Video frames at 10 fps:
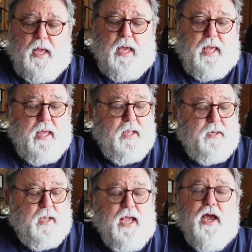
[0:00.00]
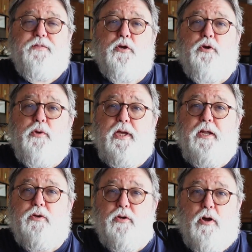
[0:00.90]
and I got the
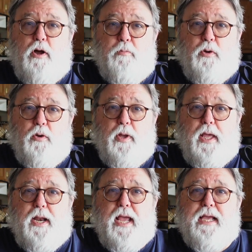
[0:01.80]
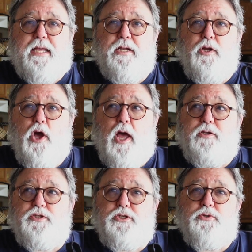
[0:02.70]
Creator Combo, and I
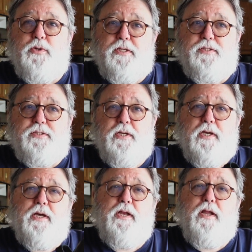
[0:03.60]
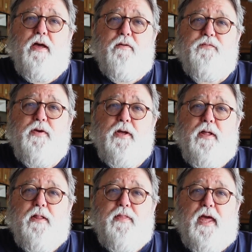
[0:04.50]
cannot stress enough
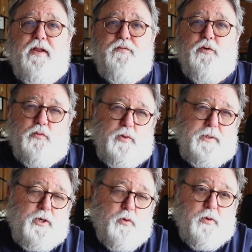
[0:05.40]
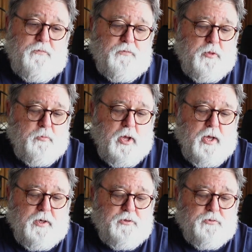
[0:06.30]
that if you're really going for the
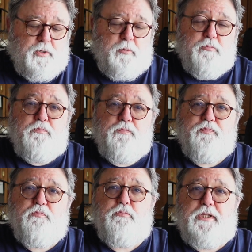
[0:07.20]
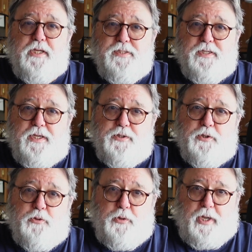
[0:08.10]
Pocket 3, please get the
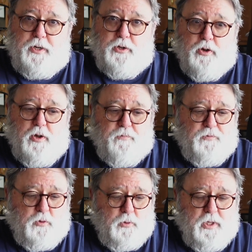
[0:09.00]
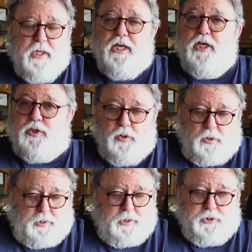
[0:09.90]
Creator Combo.
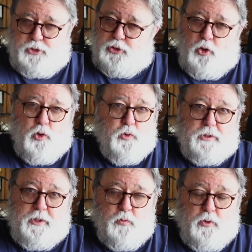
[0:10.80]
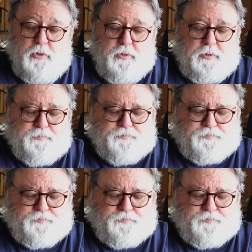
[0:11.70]
It's totally worth it.